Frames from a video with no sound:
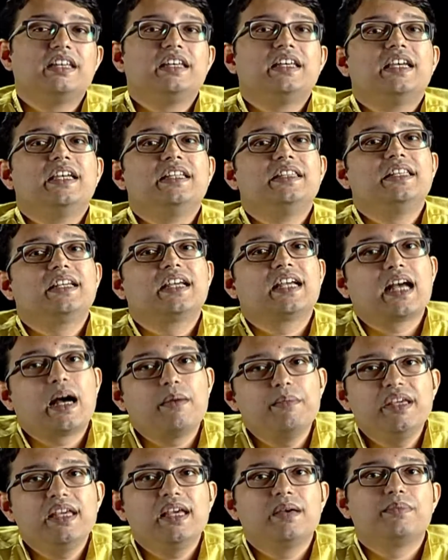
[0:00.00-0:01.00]
In the
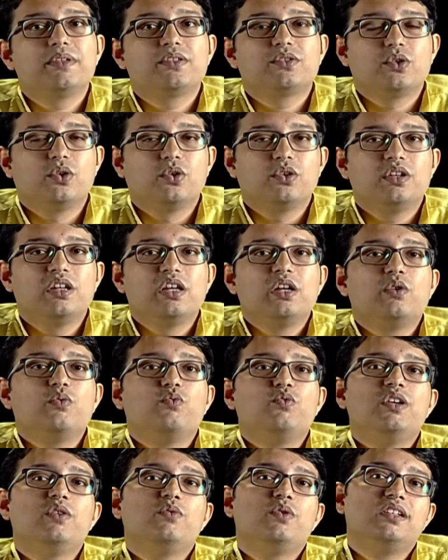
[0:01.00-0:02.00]
coming episode,
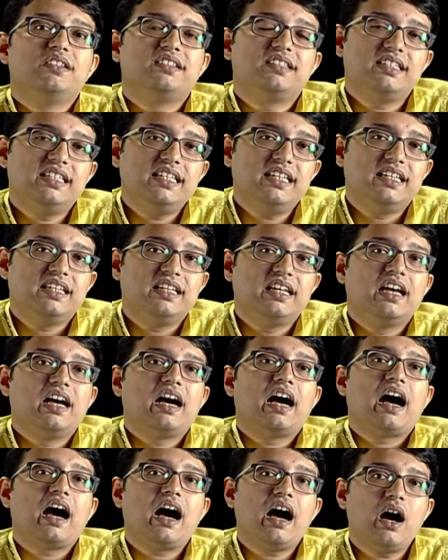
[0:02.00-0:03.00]
we will see
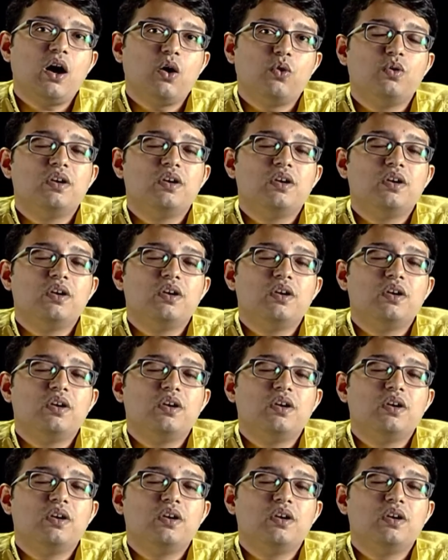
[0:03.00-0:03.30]
how